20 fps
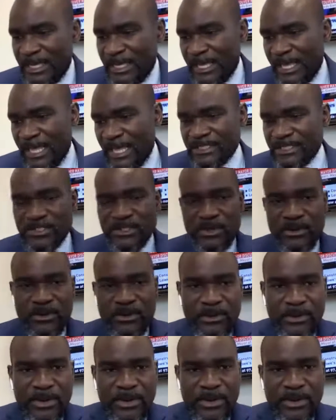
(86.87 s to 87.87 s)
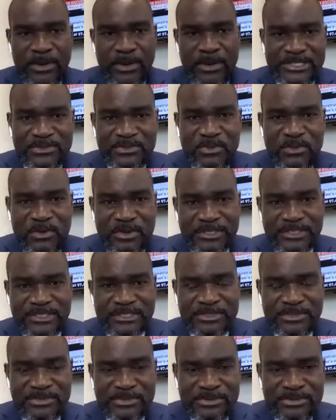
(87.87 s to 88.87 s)
And so I just
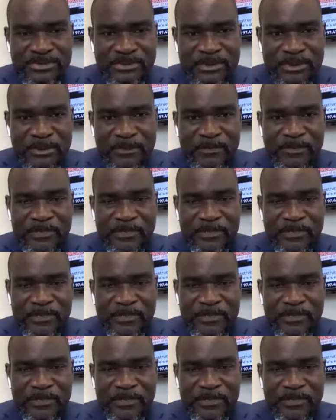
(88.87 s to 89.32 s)
want to,